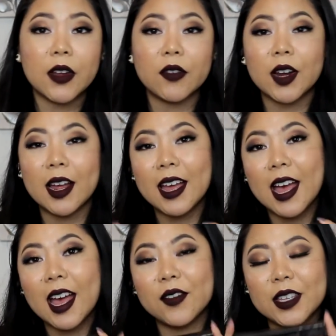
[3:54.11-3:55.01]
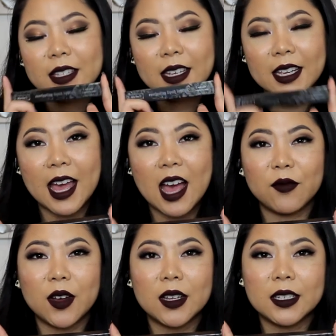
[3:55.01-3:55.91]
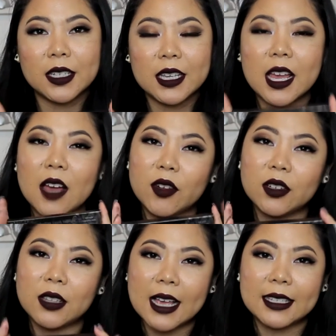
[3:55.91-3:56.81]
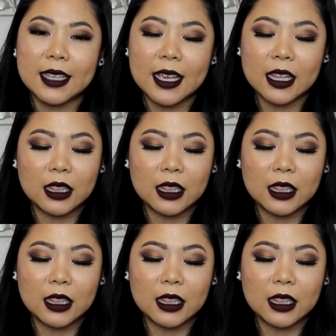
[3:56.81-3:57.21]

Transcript: favorite I have is the Kat Von D Everlasting